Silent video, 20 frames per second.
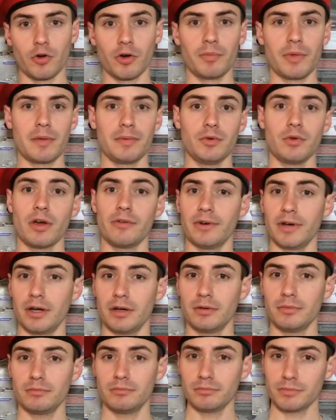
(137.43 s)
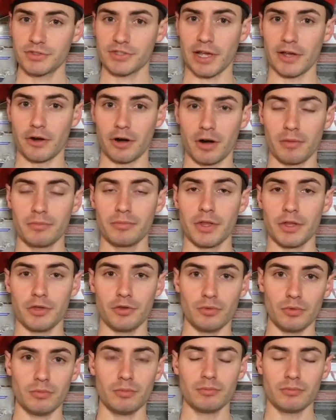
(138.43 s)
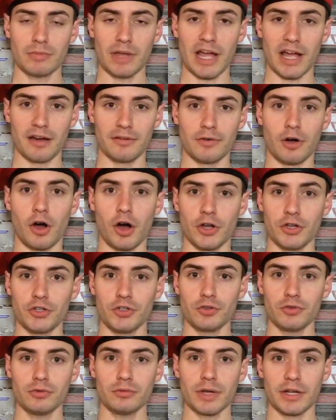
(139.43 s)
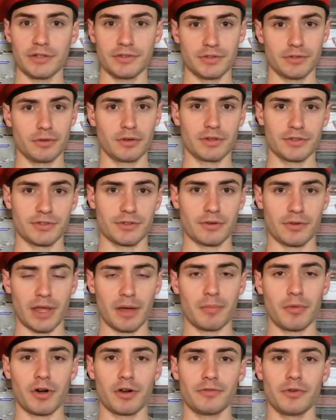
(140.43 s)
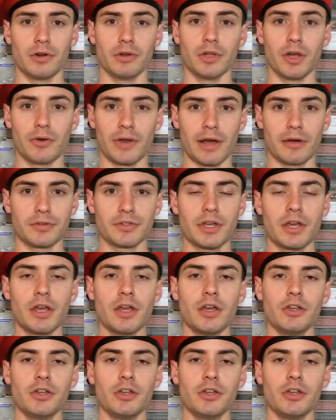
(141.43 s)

or maybe you have a sidearm that you have on you, I'd still consider that part of your loadout.